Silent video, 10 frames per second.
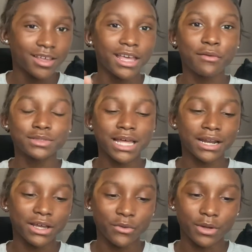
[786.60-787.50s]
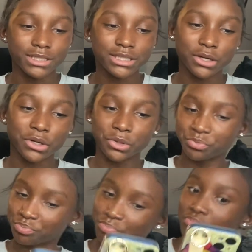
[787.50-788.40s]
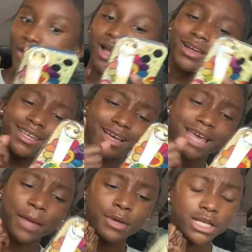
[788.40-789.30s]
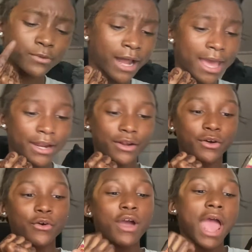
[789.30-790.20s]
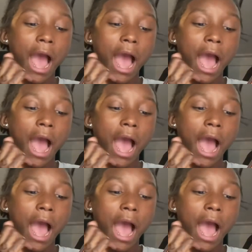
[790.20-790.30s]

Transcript: It was not a good one. So, yeah, CapCut is what I edit on.